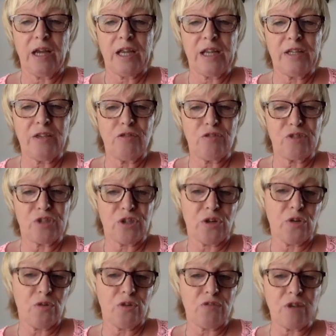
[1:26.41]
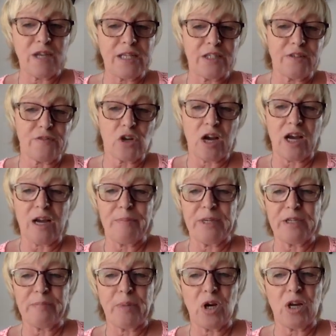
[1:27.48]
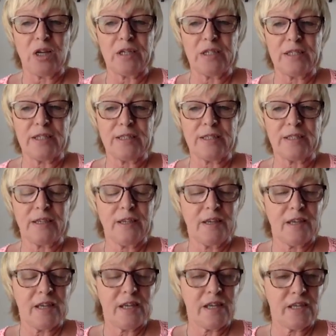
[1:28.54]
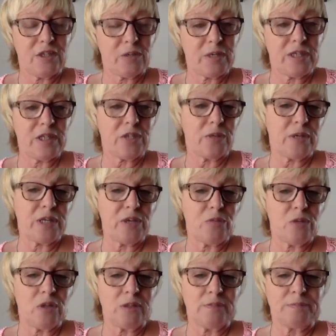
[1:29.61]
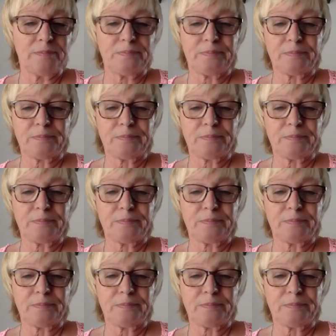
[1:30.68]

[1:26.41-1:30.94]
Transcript: into the rights of cohabiting partners in 2021,